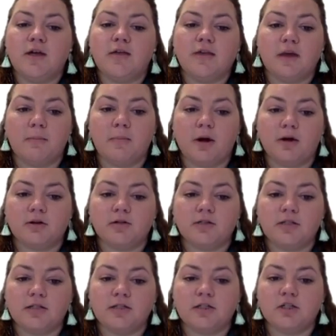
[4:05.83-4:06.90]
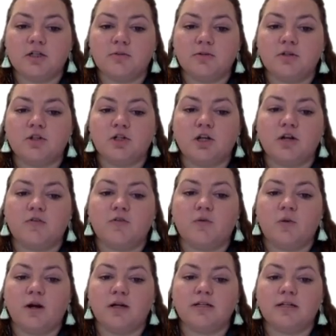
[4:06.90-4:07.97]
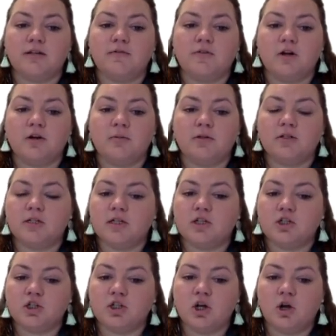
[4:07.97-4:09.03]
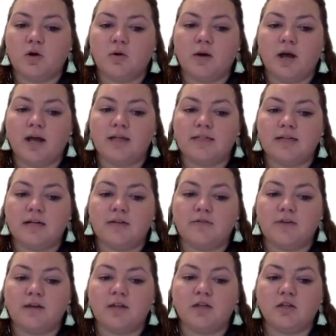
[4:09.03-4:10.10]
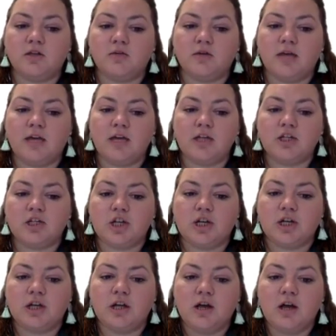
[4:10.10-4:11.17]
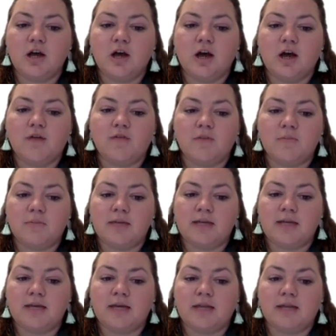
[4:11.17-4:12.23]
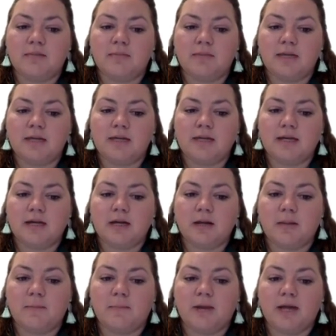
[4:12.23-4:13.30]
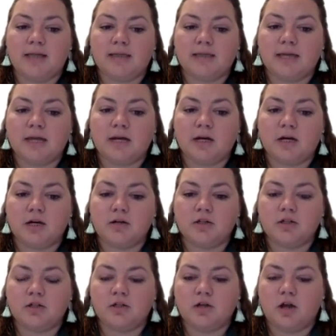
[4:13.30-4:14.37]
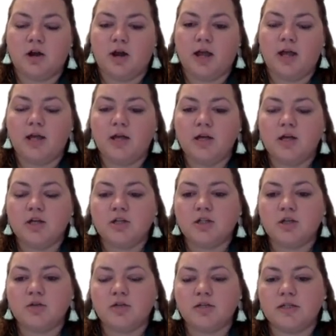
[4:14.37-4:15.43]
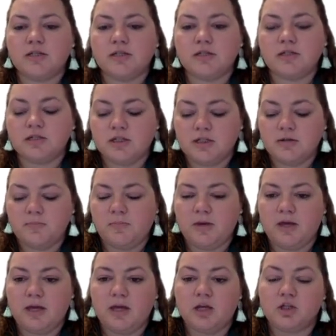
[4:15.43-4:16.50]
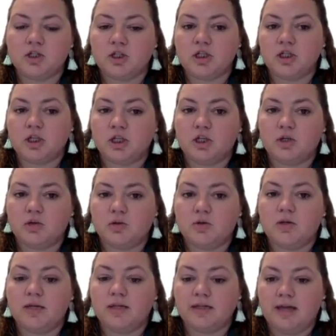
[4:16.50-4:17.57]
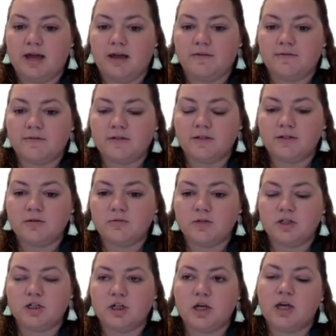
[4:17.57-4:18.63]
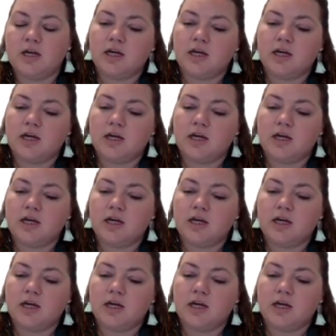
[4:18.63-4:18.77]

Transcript: that models the distribution of quantitative variables is shown. Identify the location of the mean and the median by letter. All right, so this looks to be skewed left, which